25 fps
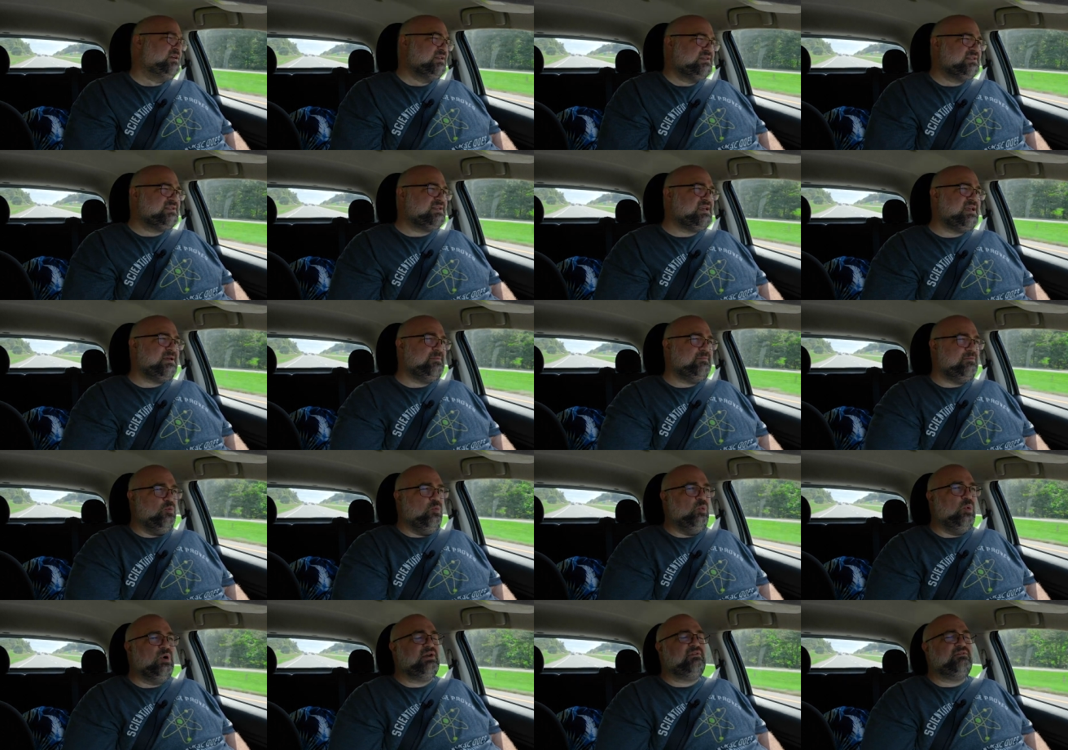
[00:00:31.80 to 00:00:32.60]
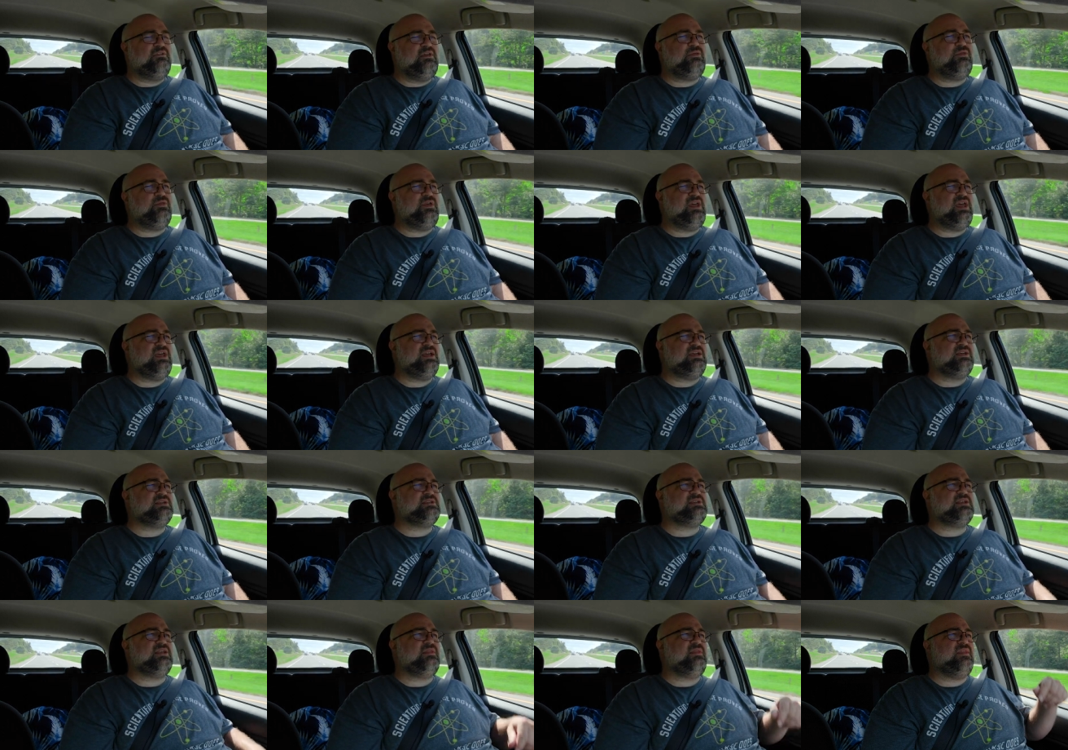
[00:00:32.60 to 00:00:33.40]
See, one of the
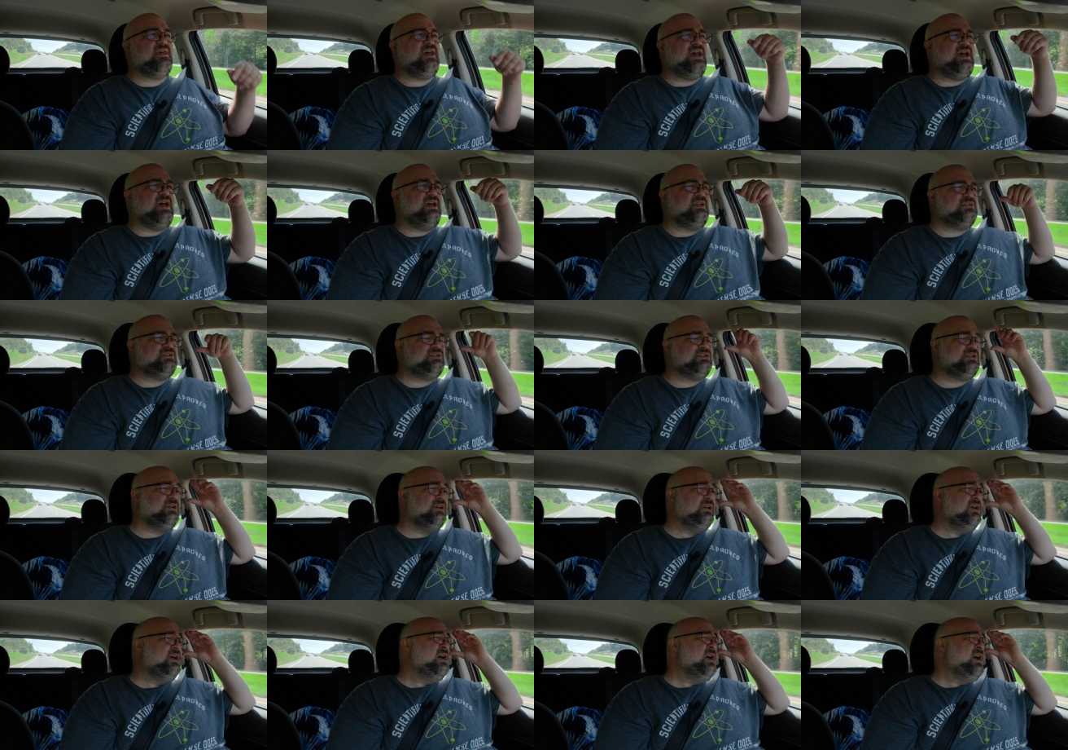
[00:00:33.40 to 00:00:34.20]
things that